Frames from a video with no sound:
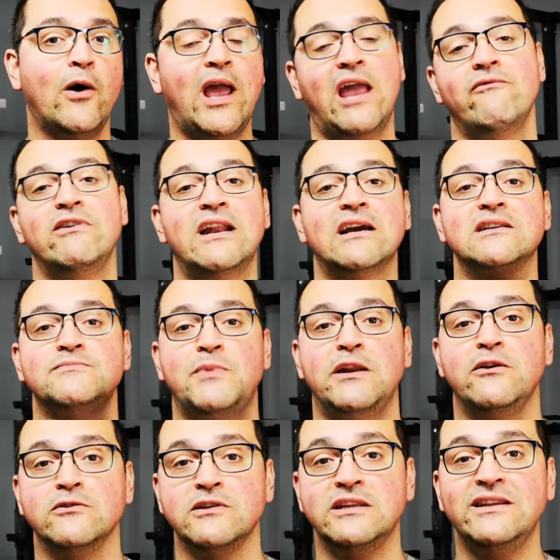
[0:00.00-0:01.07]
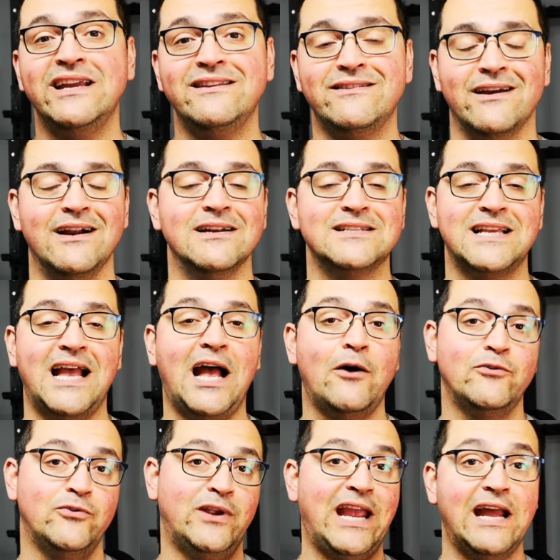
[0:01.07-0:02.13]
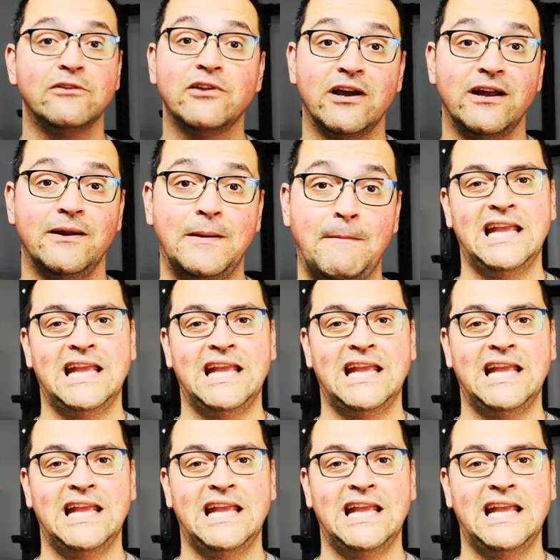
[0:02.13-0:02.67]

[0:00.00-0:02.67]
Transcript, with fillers: and we'll explain you in details how to get there.